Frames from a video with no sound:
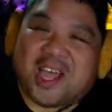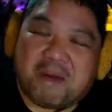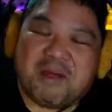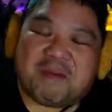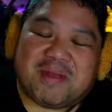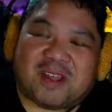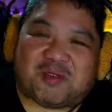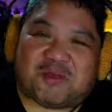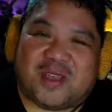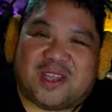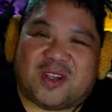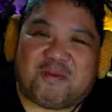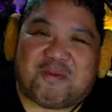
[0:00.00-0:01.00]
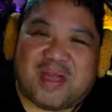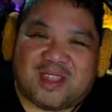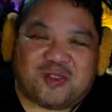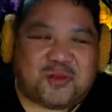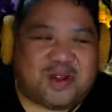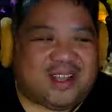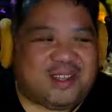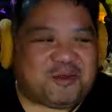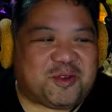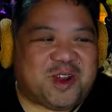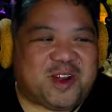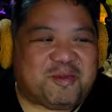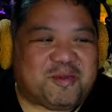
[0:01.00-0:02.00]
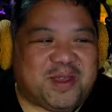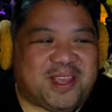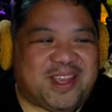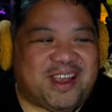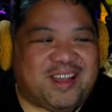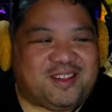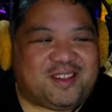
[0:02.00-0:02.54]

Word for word: Coming up next week on May 20th, we're going to be uh,